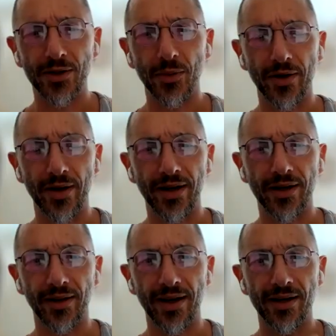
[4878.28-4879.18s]
Twitter at
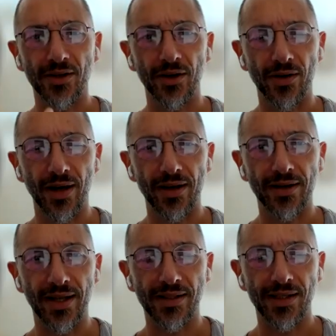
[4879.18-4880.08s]
Nikolaidis. You're on
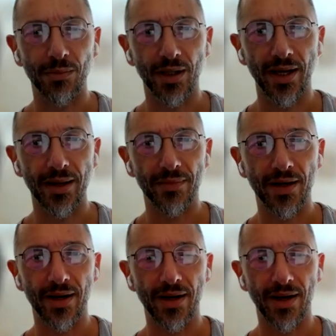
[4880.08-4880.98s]
at Sublime
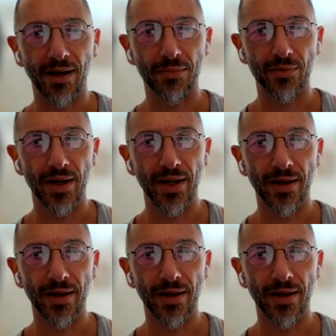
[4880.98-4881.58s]
Comp, right?